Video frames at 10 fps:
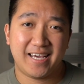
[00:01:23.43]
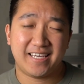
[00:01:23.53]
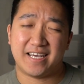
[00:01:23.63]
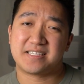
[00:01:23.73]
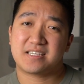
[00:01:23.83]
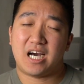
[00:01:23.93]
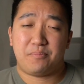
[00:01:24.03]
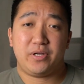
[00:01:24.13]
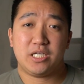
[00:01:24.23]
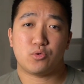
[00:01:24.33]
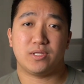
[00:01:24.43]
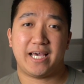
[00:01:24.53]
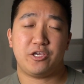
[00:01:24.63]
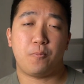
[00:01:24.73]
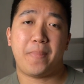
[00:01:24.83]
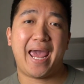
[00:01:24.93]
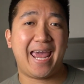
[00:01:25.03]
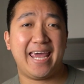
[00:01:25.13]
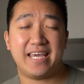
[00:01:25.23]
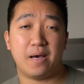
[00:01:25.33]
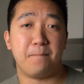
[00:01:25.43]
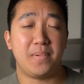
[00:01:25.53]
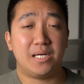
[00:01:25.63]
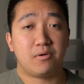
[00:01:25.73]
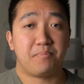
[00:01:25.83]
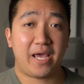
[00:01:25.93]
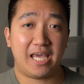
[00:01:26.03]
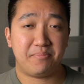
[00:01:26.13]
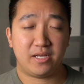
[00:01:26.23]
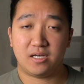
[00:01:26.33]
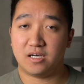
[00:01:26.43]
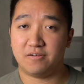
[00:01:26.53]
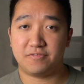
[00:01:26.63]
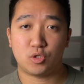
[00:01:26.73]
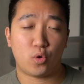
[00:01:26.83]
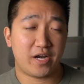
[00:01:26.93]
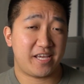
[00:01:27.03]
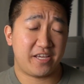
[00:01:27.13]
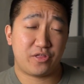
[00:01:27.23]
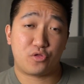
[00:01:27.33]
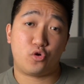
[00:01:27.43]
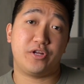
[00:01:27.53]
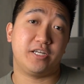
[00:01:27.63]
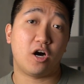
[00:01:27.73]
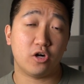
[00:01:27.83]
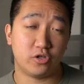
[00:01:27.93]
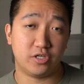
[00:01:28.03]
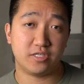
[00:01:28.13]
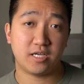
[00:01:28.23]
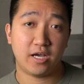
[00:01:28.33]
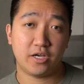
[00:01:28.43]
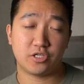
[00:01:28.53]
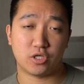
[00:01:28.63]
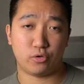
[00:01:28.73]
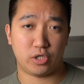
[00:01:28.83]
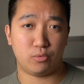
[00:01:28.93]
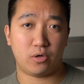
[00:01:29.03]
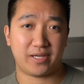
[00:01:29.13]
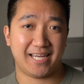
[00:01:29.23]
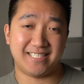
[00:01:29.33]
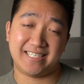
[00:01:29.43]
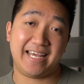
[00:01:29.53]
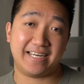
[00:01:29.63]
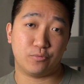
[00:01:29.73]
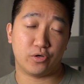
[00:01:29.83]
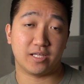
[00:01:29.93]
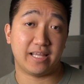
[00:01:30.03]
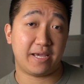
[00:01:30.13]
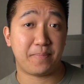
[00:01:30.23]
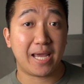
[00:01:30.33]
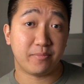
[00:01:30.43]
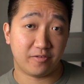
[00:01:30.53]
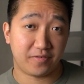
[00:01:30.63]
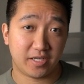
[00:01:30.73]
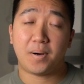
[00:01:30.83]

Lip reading: Yes, companies will let you pay a minimum payment of $20, $30 so you won't get dinged with a late payment fee.